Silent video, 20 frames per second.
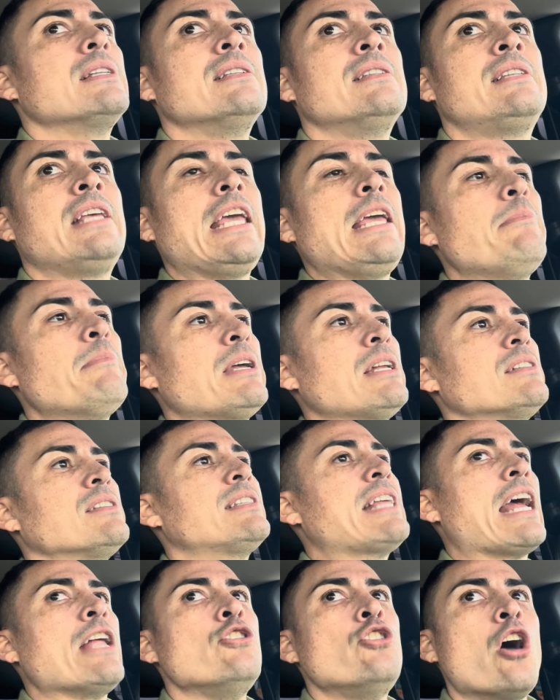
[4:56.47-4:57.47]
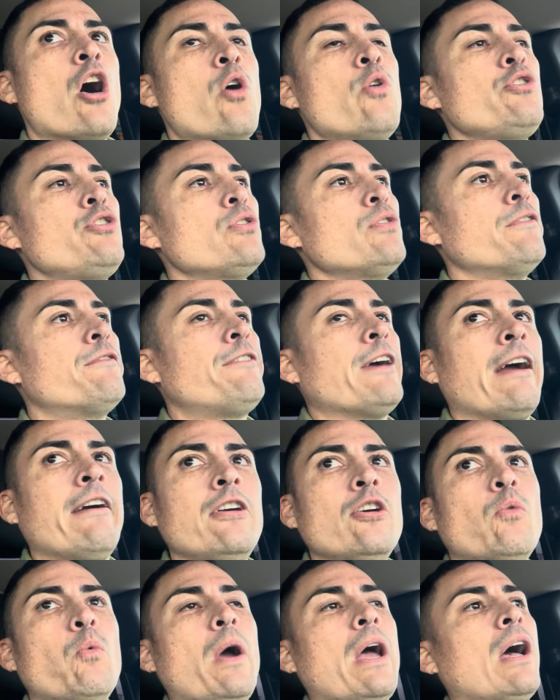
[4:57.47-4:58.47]
demons that know you
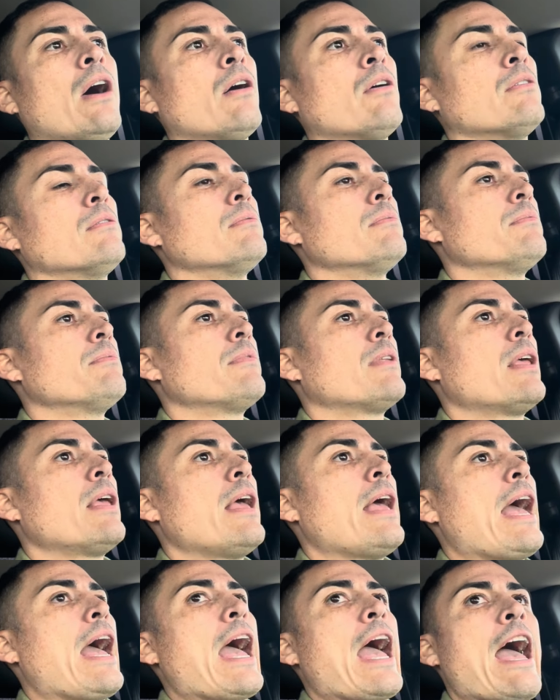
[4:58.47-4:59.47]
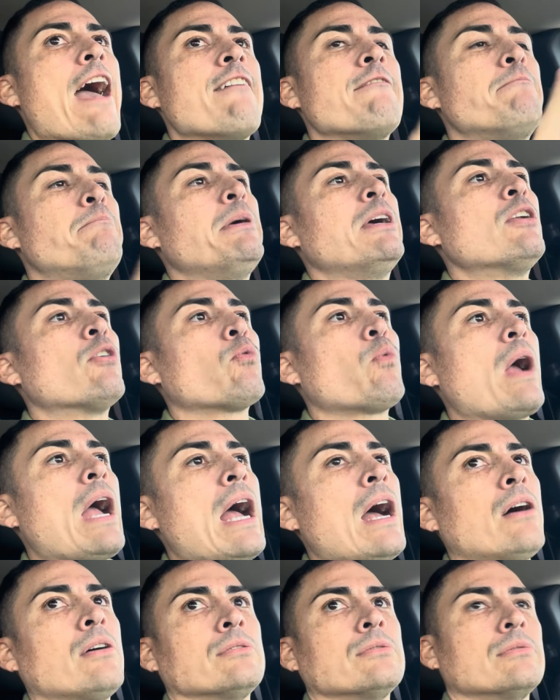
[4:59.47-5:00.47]
very well and have been
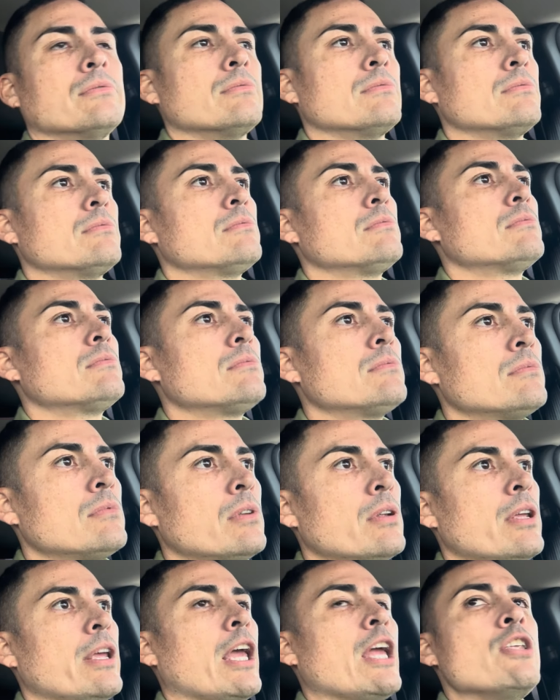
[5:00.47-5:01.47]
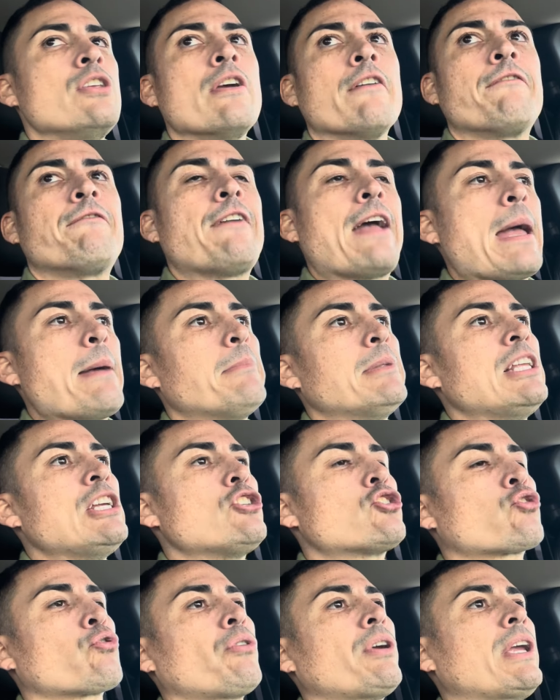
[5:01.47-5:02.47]
around in your family
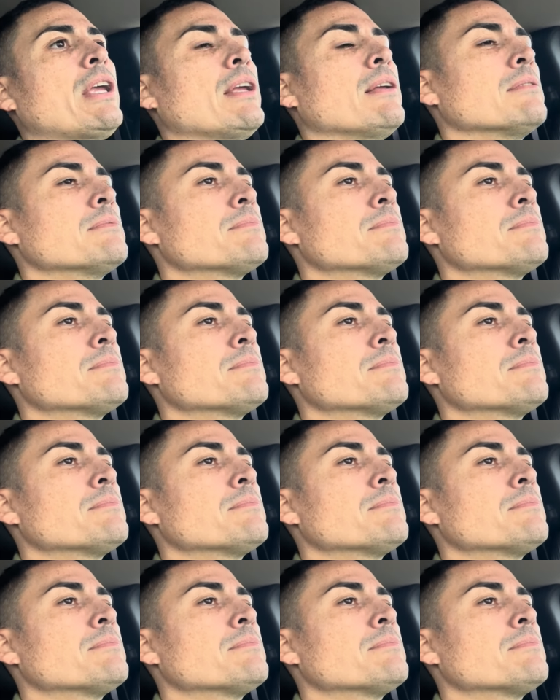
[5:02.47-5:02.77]
tree.